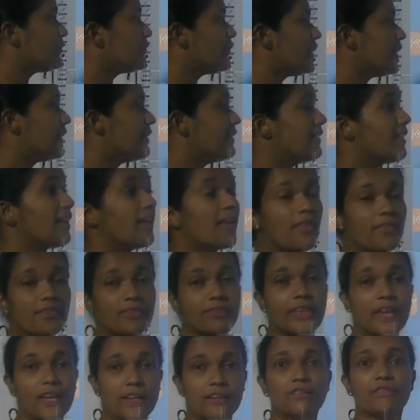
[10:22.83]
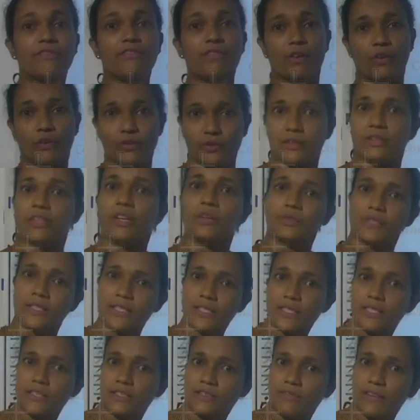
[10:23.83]
will then float. Now this
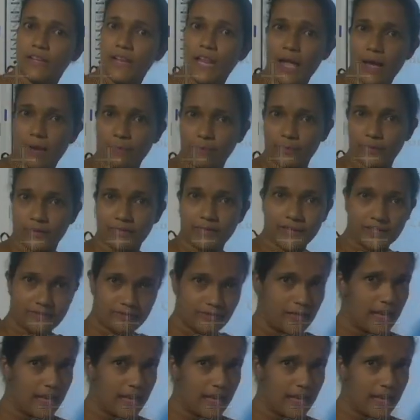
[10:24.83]
is what